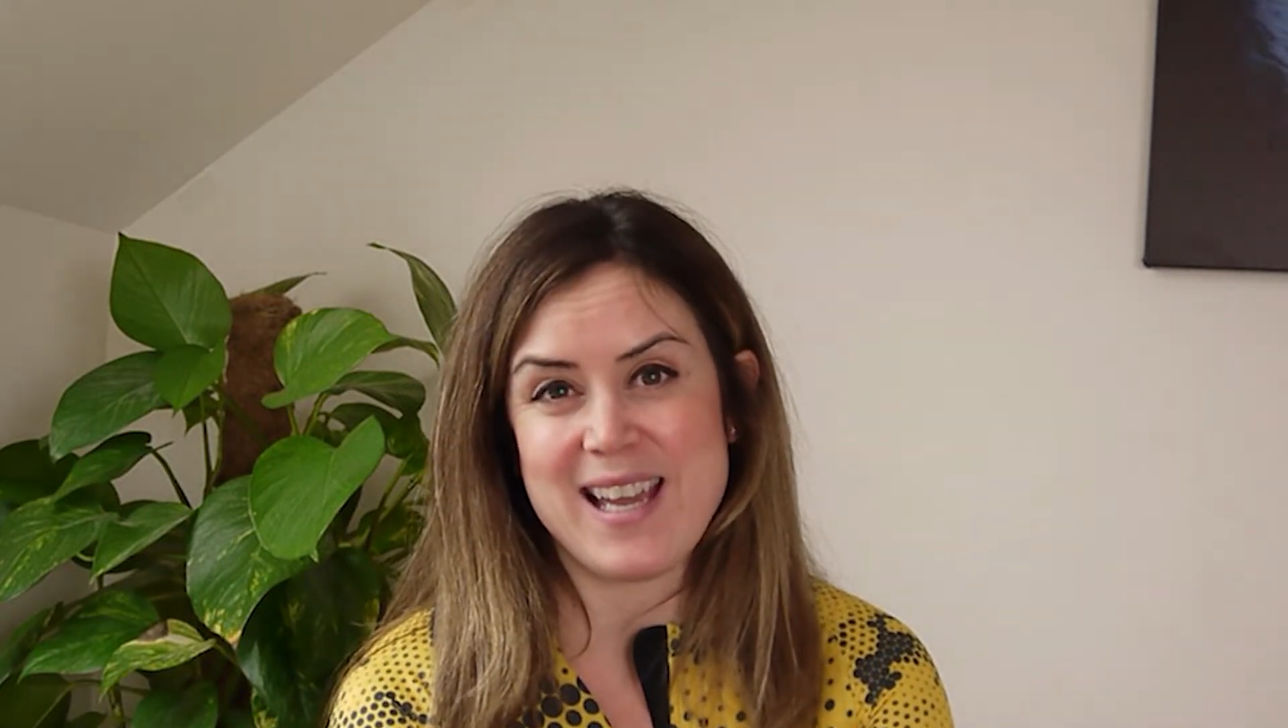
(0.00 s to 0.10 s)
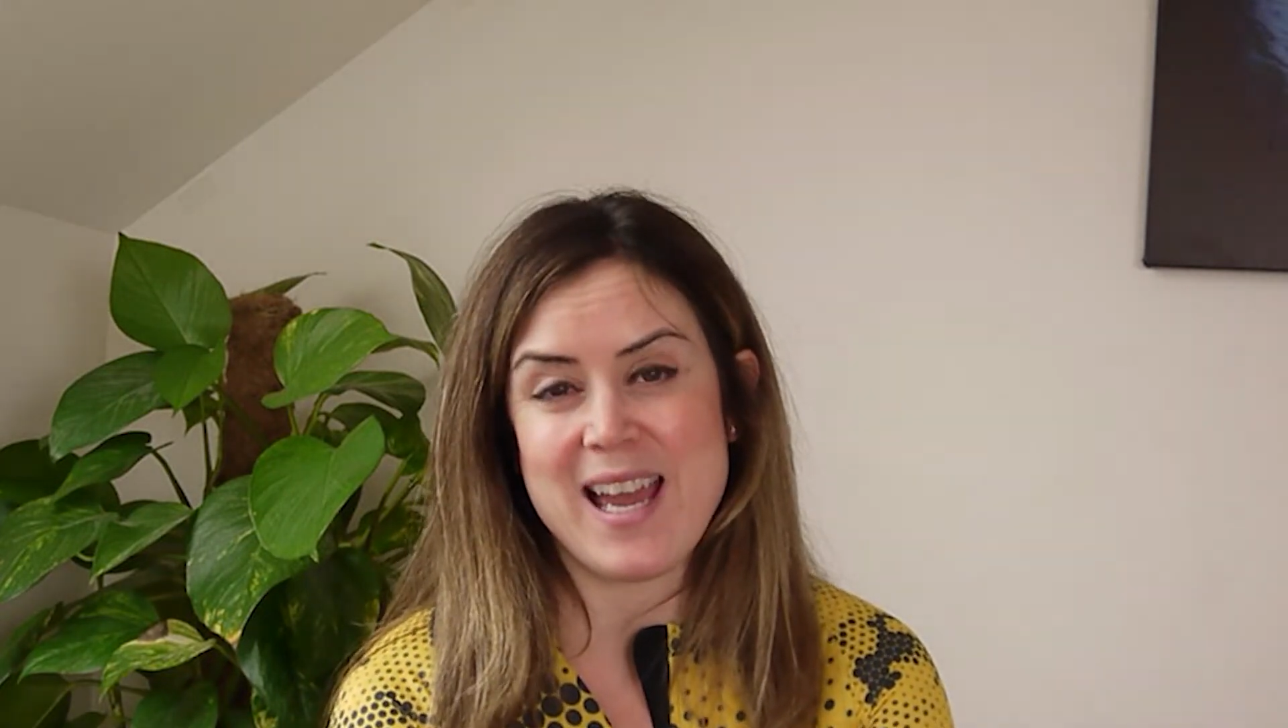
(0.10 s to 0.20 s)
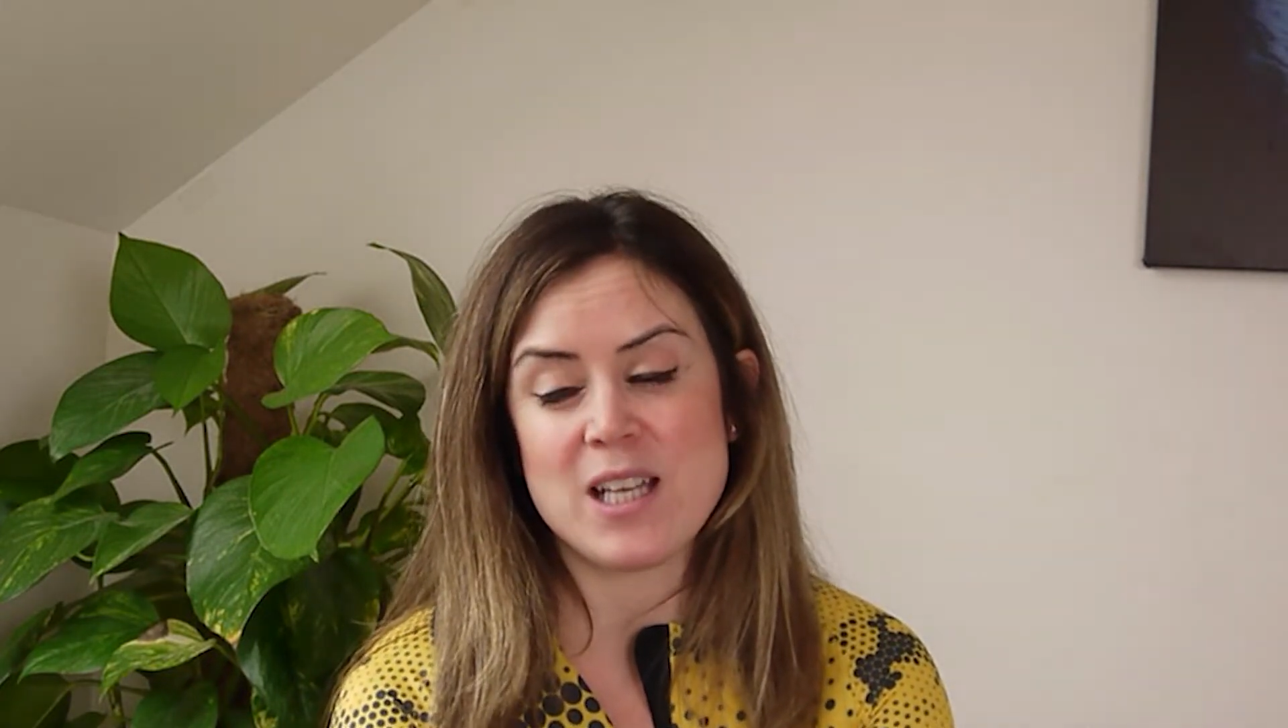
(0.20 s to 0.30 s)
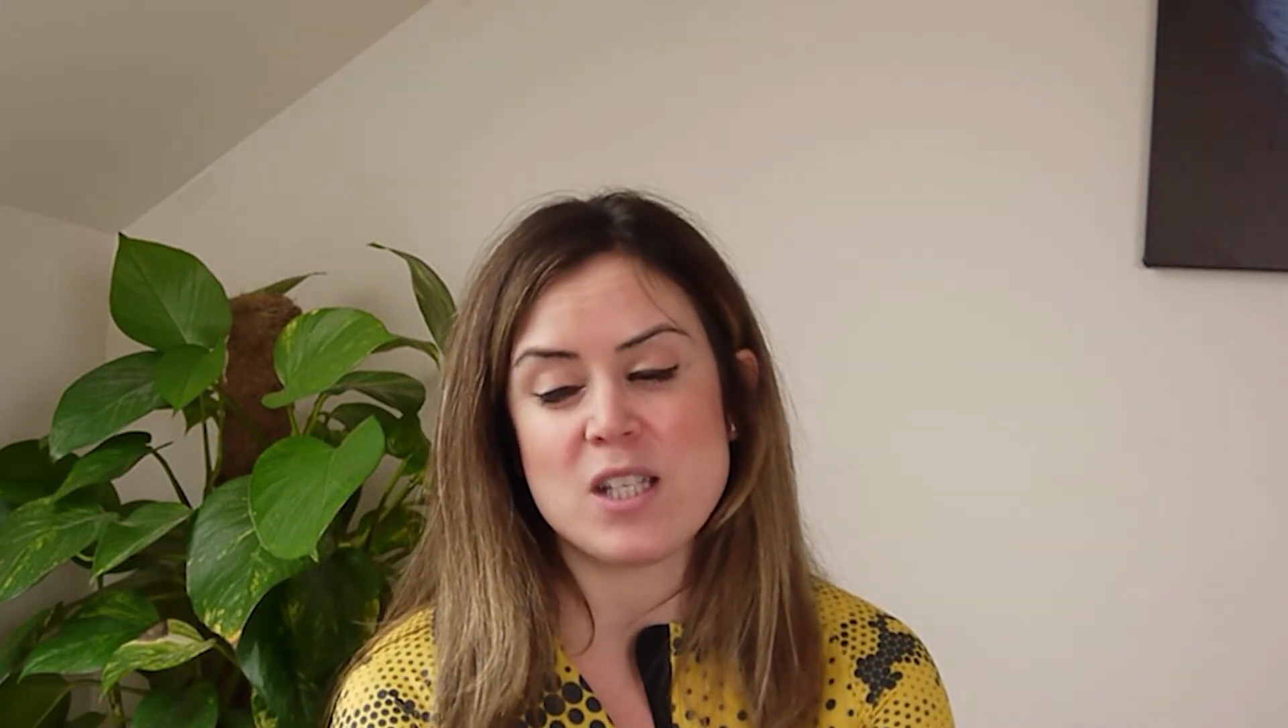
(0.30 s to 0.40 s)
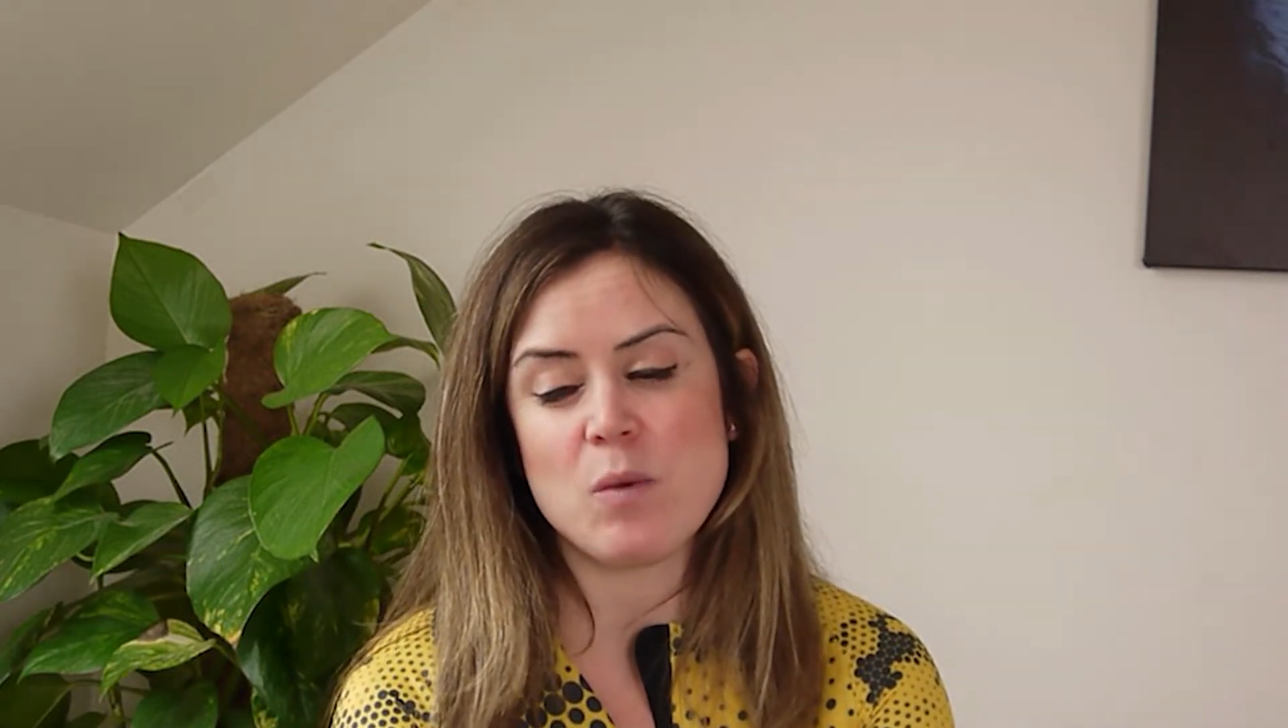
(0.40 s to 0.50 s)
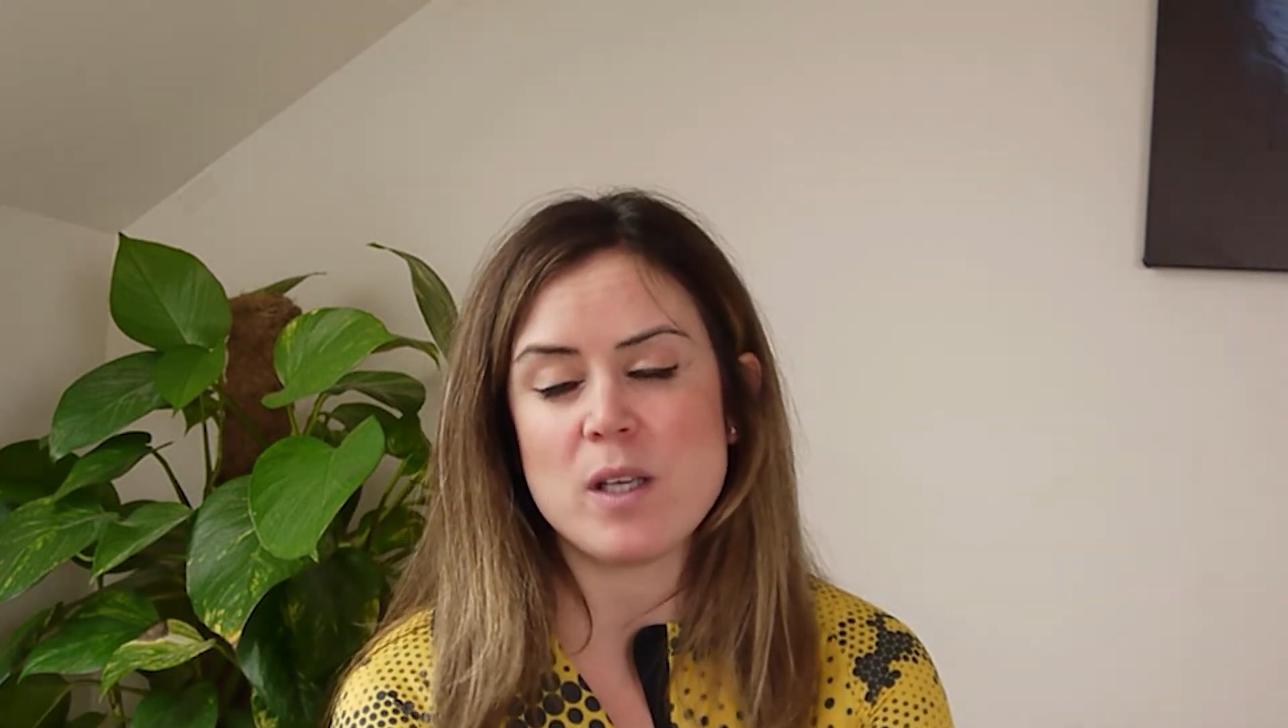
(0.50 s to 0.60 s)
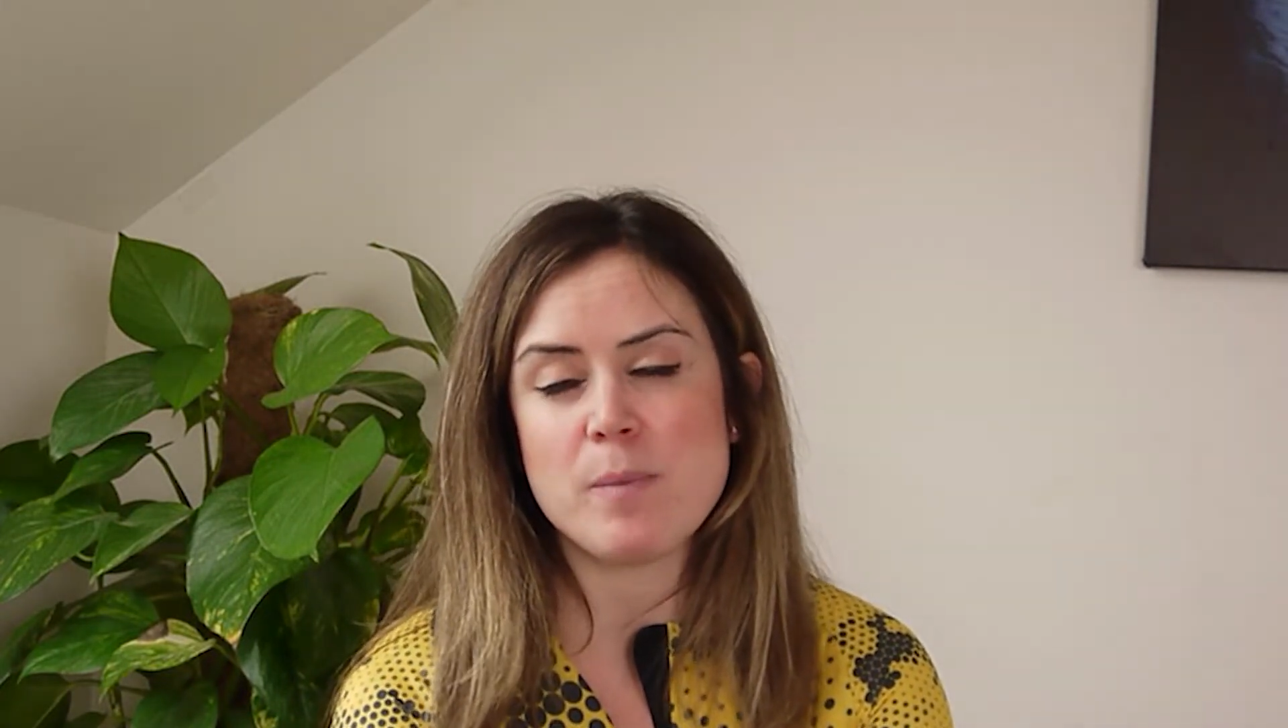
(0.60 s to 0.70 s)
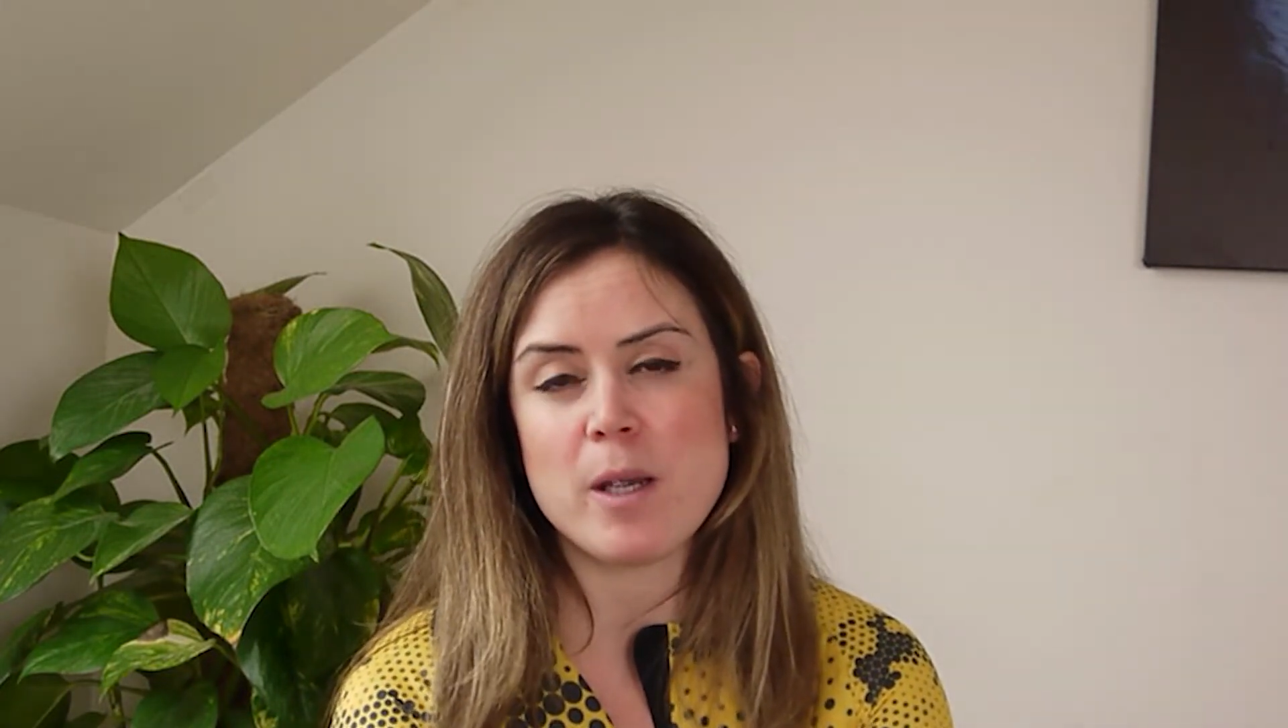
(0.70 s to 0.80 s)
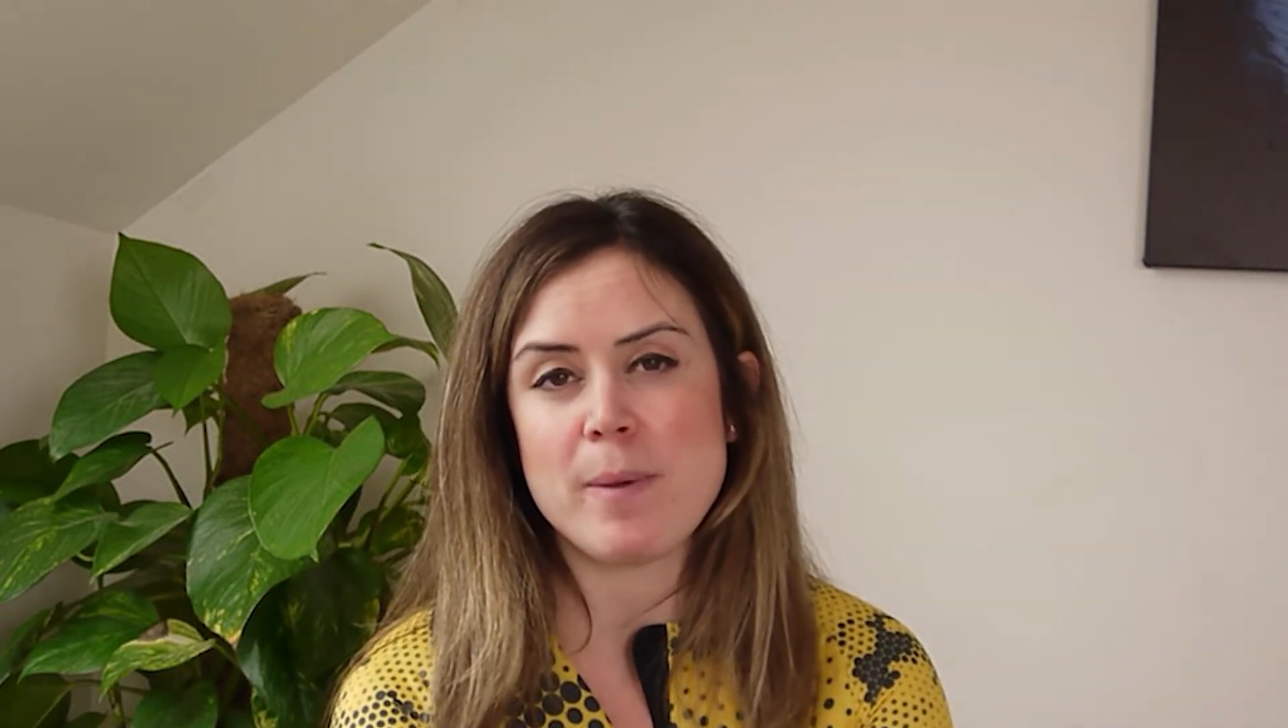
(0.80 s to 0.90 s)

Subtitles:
And so I spoke